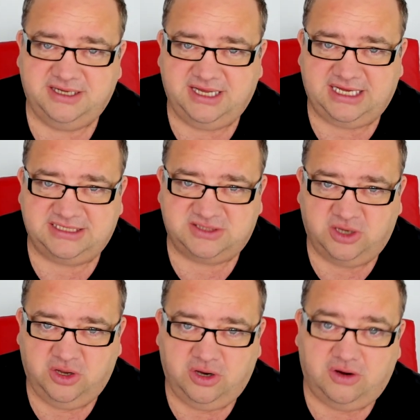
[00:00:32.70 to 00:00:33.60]
has
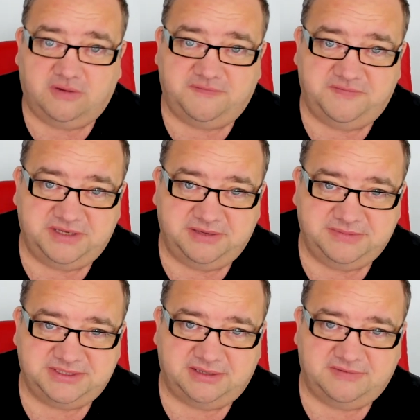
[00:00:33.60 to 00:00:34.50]
offered
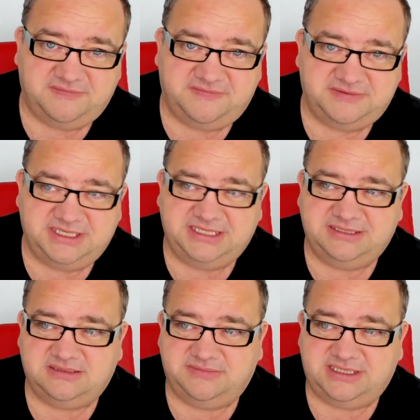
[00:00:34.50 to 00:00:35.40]
himself to
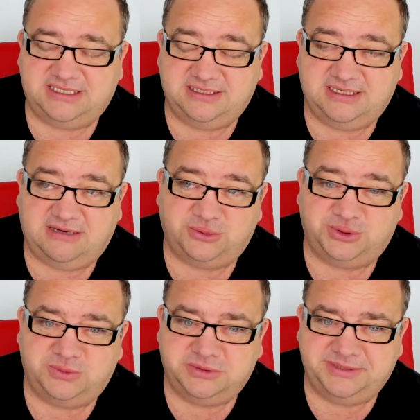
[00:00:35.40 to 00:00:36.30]
Inter Milan, and I was
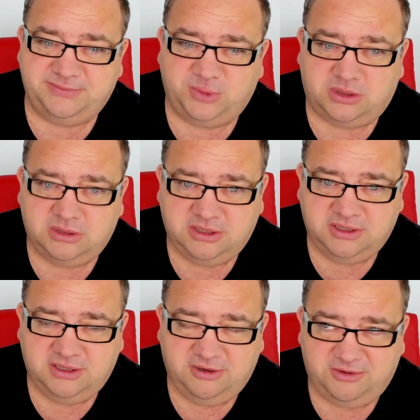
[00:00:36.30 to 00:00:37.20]
just wondering what
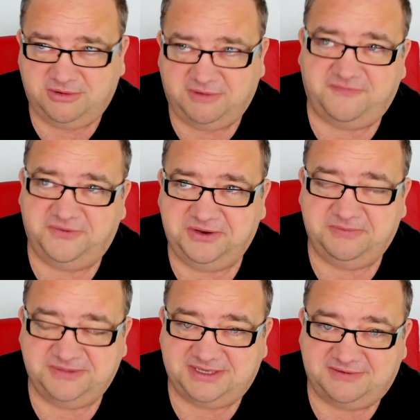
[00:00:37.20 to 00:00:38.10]
offered
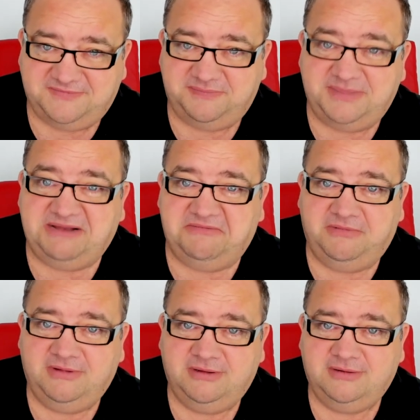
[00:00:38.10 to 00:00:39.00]
himself meant,
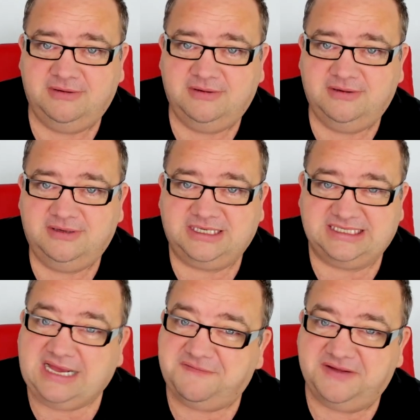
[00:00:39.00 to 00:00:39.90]
because
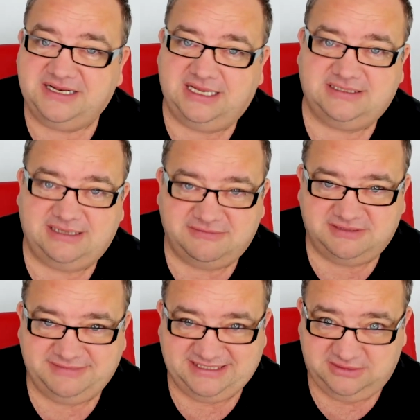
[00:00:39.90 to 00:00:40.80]
I think that sounds a
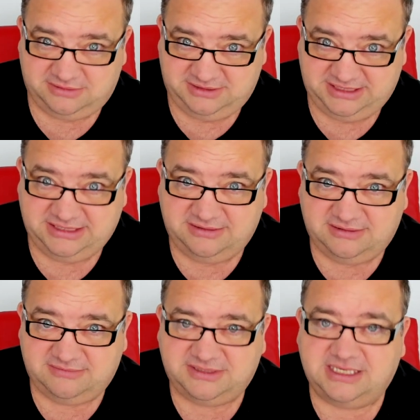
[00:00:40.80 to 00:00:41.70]
bit dodgy, you know
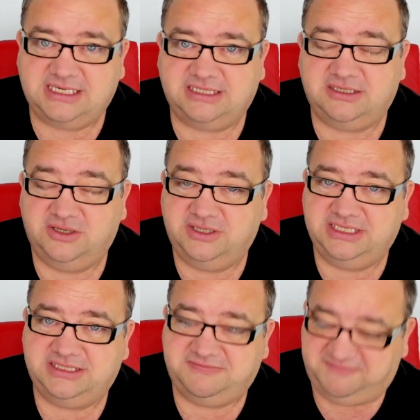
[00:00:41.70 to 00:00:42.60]
what I'm saying? You know, in
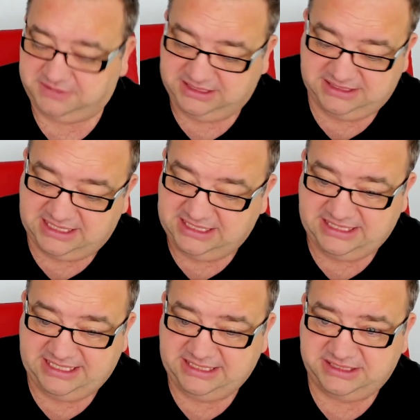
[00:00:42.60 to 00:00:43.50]
this fucking day and
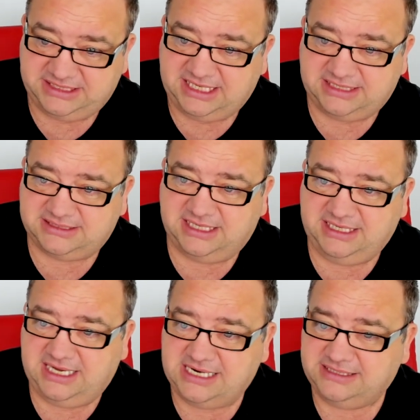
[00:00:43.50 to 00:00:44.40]
age, you can't say
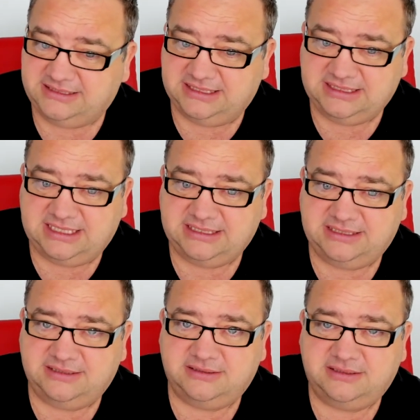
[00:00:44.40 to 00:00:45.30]
anything, can
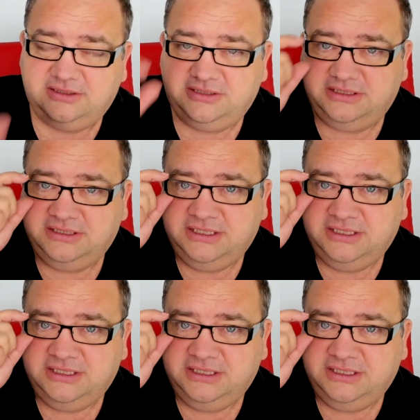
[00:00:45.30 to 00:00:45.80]
you? You know,